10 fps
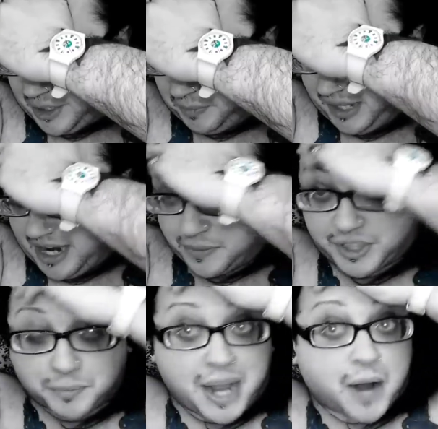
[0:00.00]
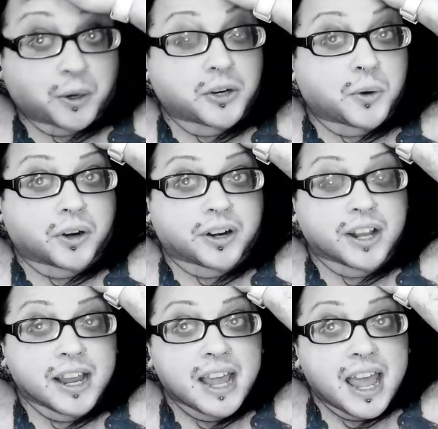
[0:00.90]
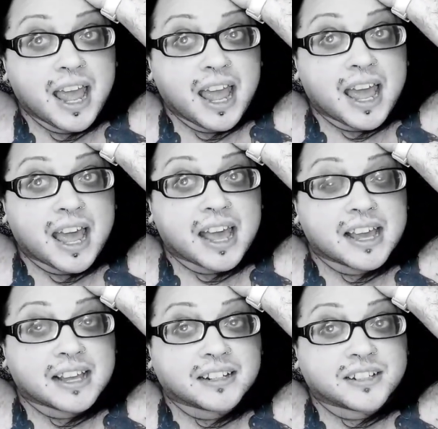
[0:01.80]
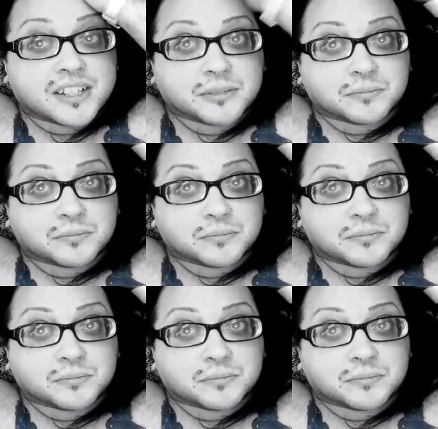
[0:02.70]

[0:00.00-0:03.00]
is playing with the power cord and